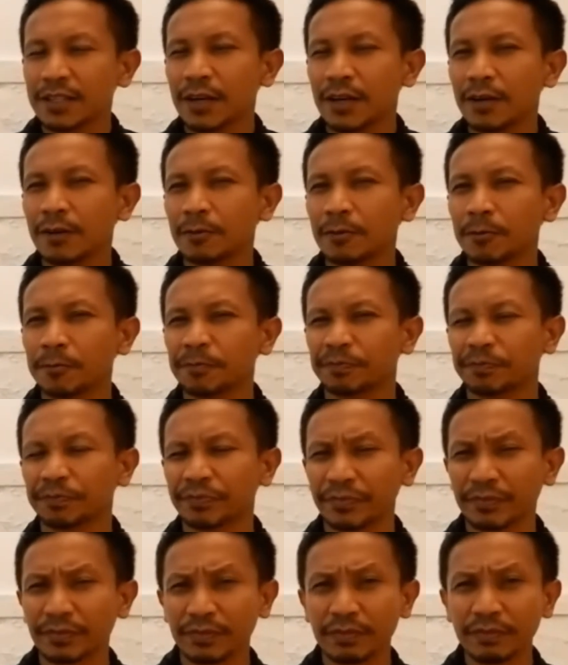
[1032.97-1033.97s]
So
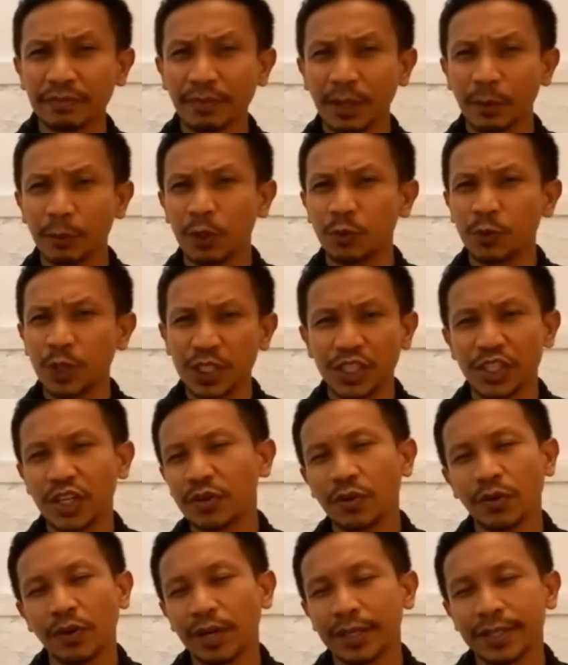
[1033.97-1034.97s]
when we
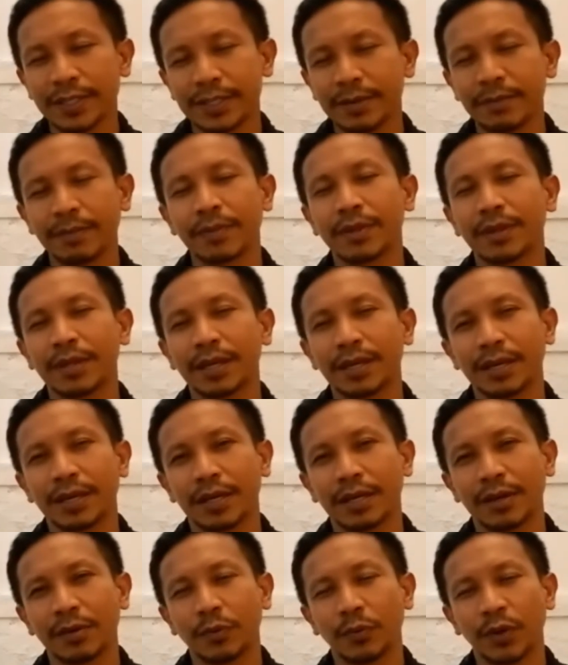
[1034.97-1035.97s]
generalize
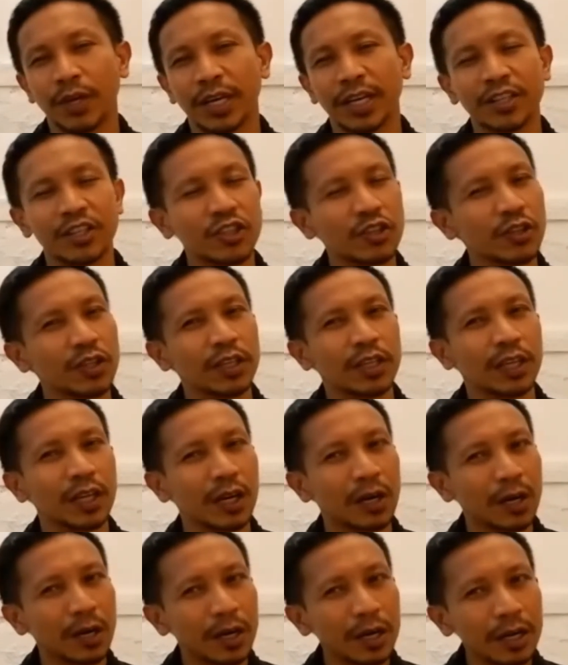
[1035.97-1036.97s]
something, we actually
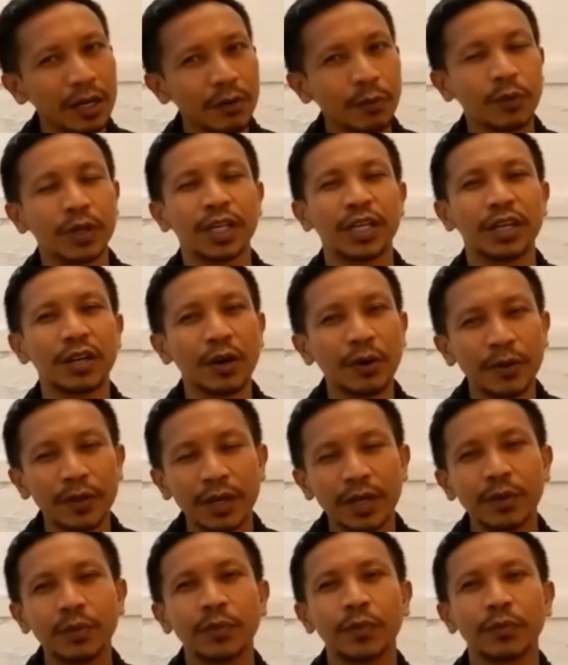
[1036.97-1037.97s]
learn, we
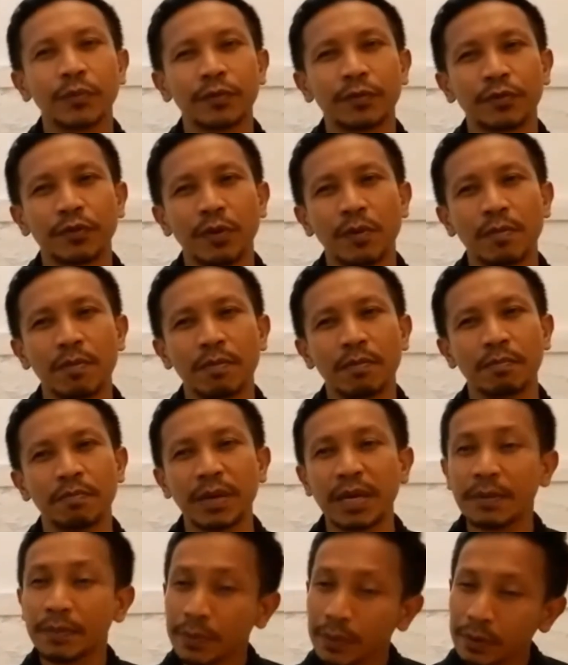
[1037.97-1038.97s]
know that
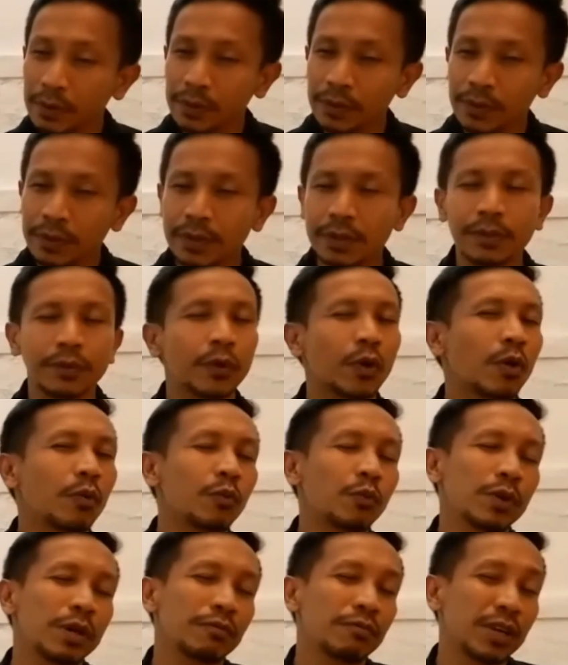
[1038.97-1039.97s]
from people,
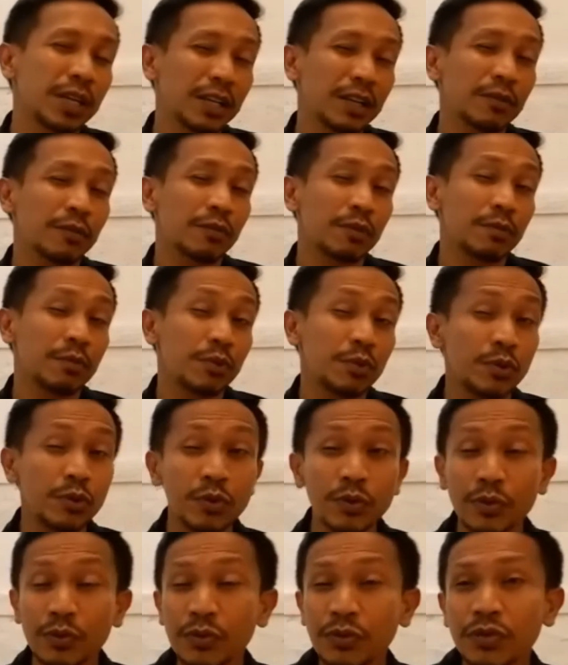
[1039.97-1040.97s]
or we read it
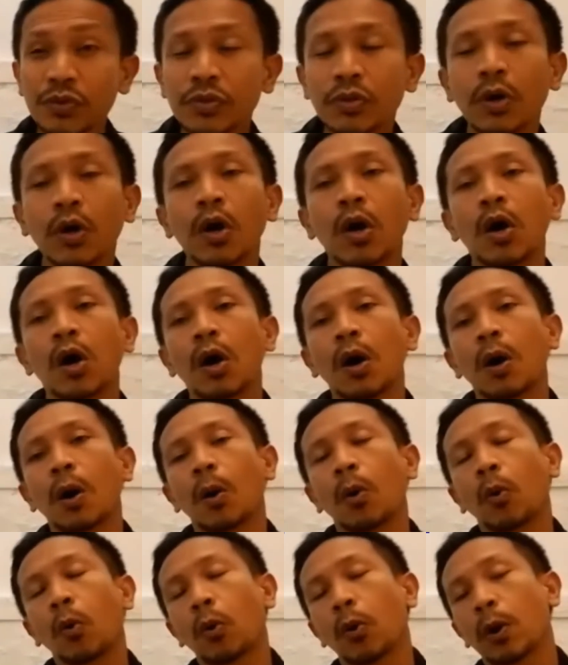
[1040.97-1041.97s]
from news,
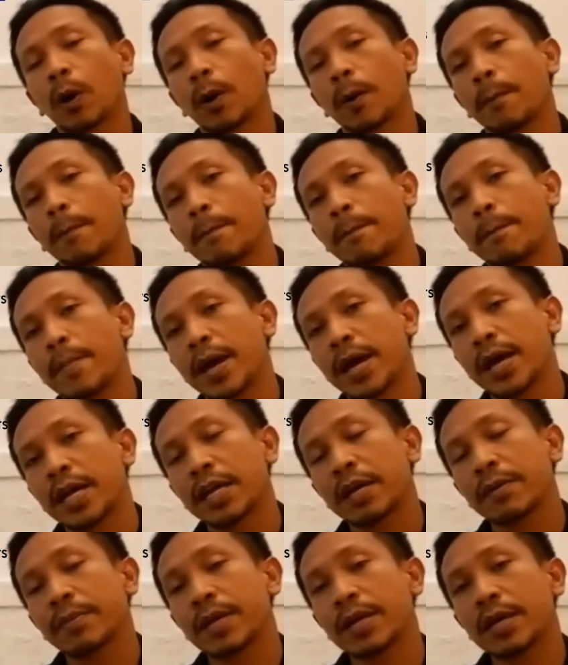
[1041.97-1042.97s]
or
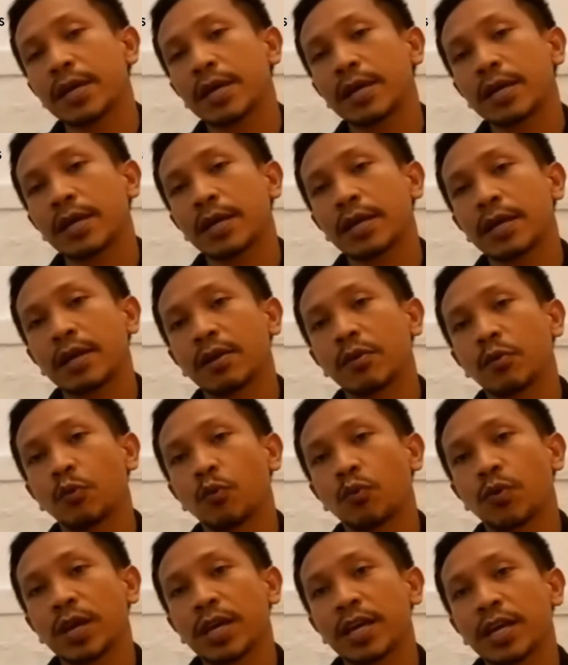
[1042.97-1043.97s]

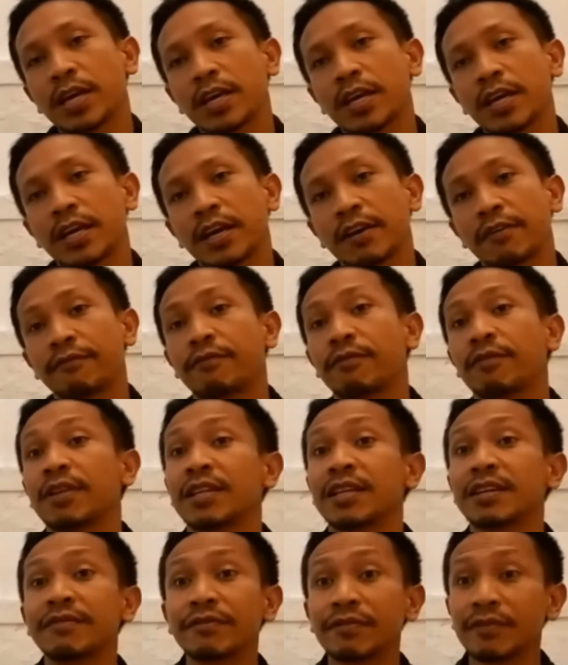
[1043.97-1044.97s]
maybe we have
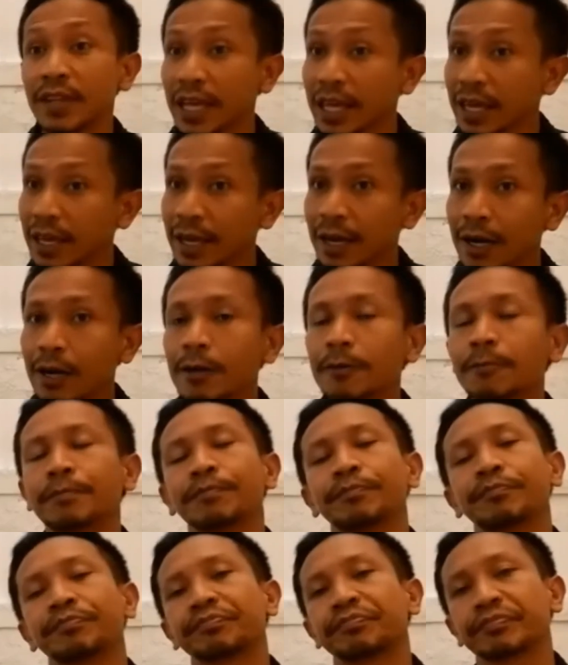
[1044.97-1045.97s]
lived
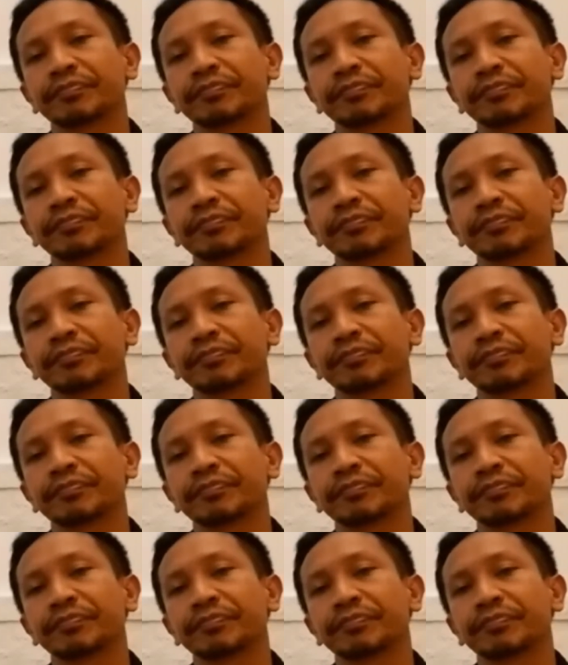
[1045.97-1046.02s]
there.